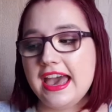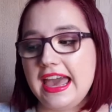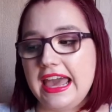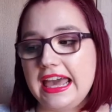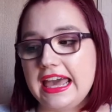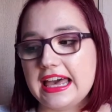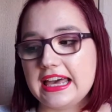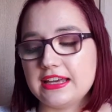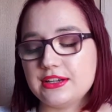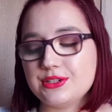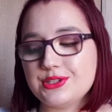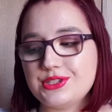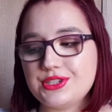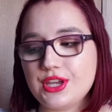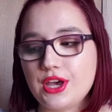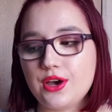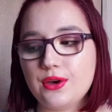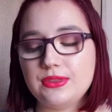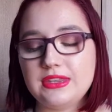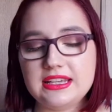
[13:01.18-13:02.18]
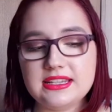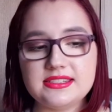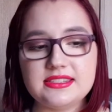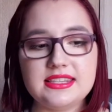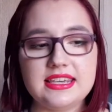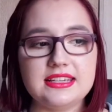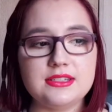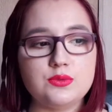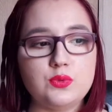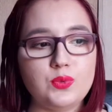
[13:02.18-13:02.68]
And so these
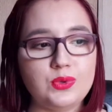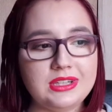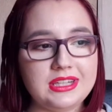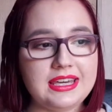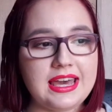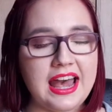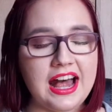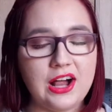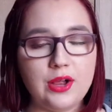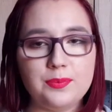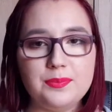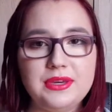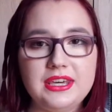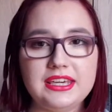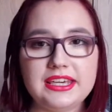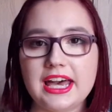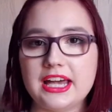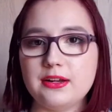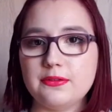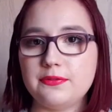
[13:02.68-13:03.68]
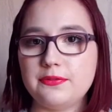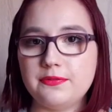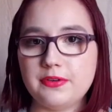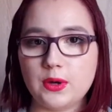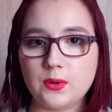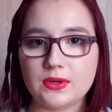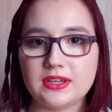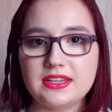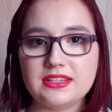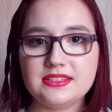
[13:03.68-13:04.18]
things really help me kind of
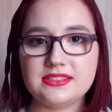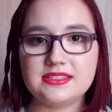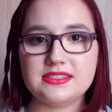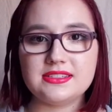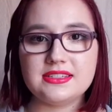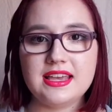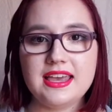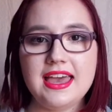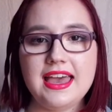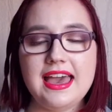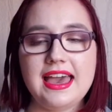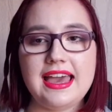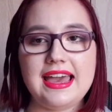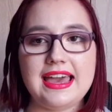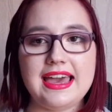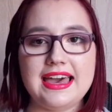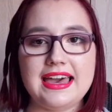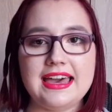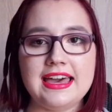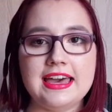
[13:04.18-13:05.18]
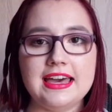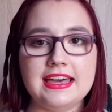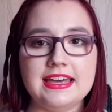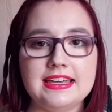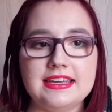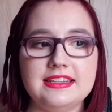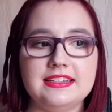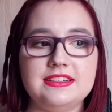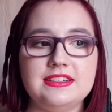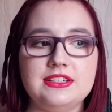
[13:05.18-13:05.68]
focus
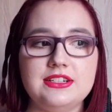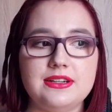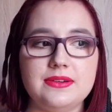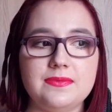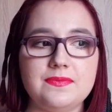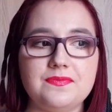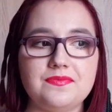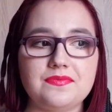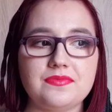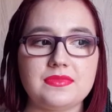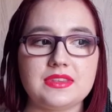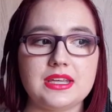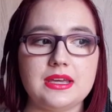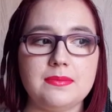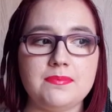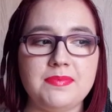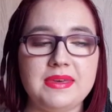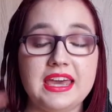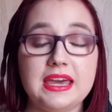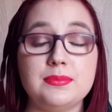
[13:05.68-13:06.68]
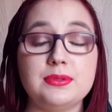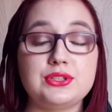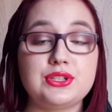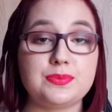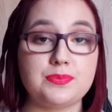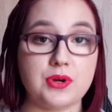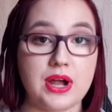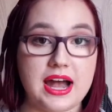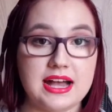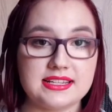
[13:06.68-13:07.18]
and be able to
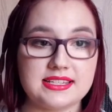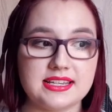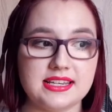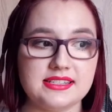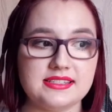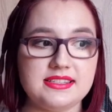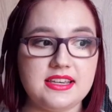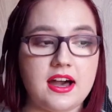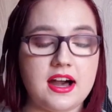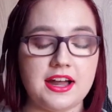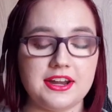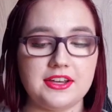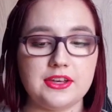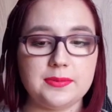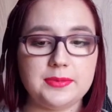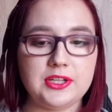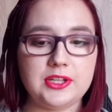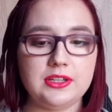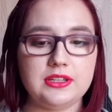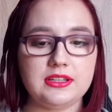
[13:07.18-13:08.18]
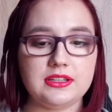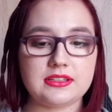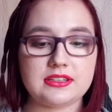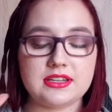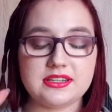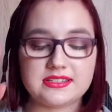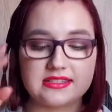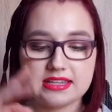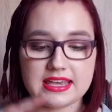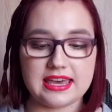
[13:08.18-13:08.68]
process the audiobook,
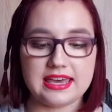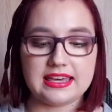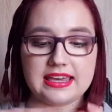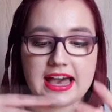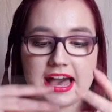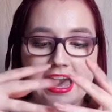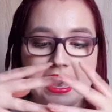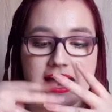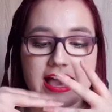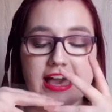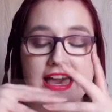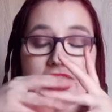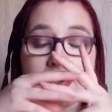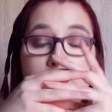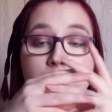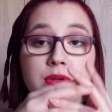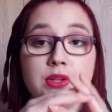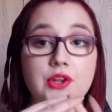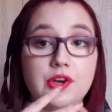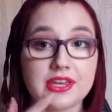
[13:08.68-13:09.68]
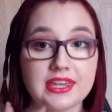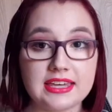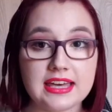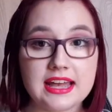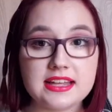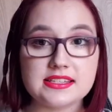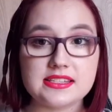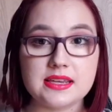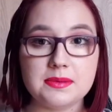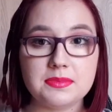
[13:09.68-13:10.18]
because like I am looking
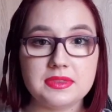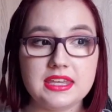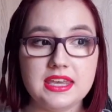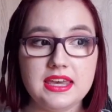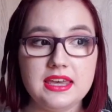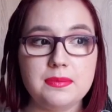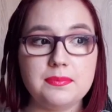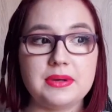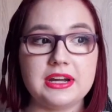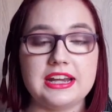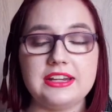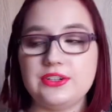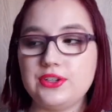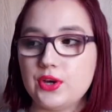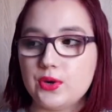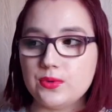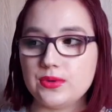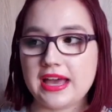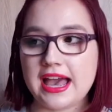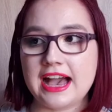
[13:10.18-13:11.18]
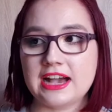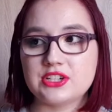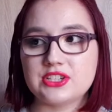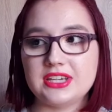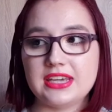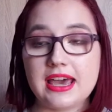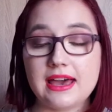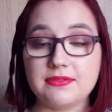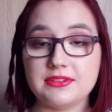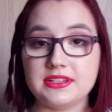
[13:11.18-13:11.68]
at something, but I don't
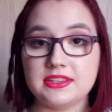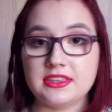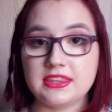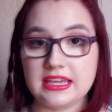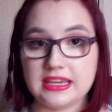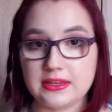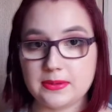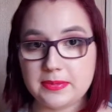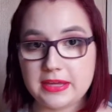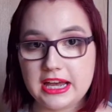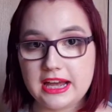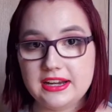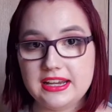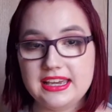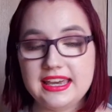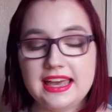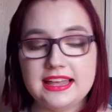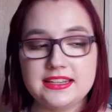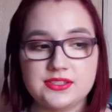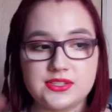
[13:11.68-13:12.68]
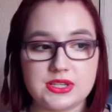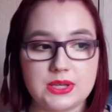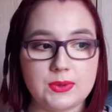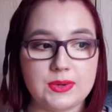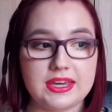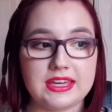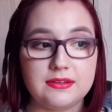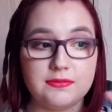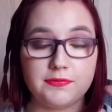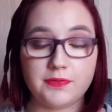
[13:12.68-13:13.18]
actually have to think about it. And so
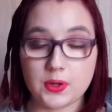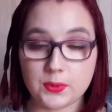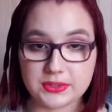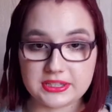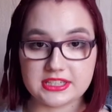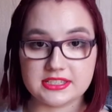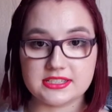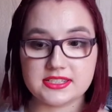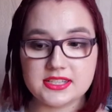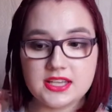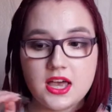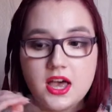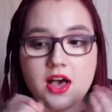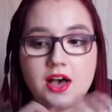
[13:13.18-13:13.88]
I can focus